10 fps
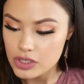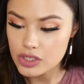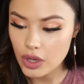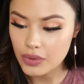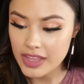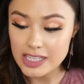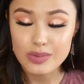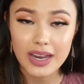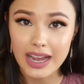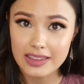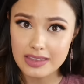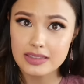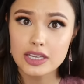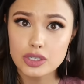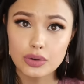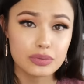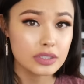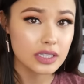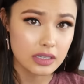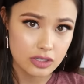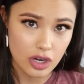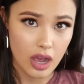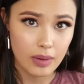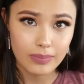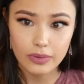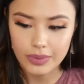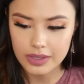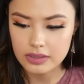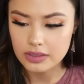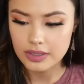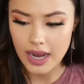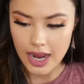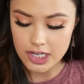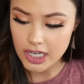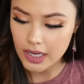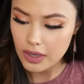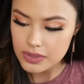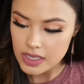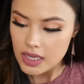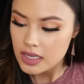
So that's why I think they do a really good job with glittery eyeshadows.